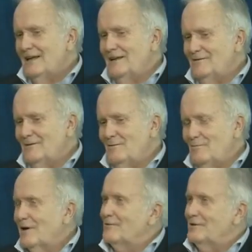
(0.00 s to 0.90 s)
and
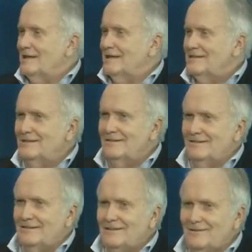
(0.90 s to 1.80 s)
among other things, he
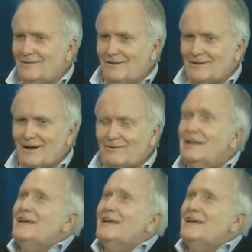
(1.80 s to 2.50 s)
he allowed